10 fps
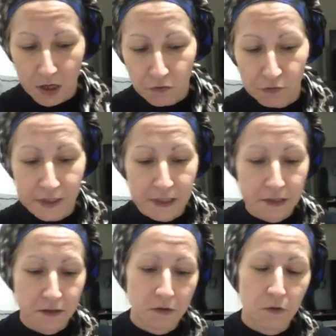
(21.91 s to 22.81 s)
read
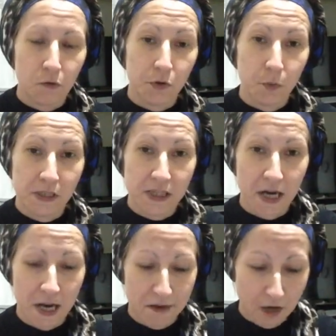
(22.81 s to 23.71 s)
all the ones that I
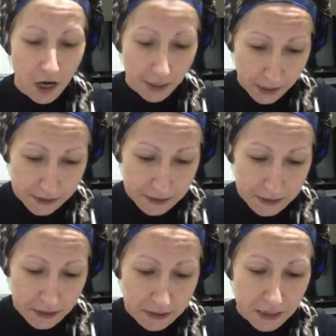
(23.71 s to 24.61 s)
have highlighted.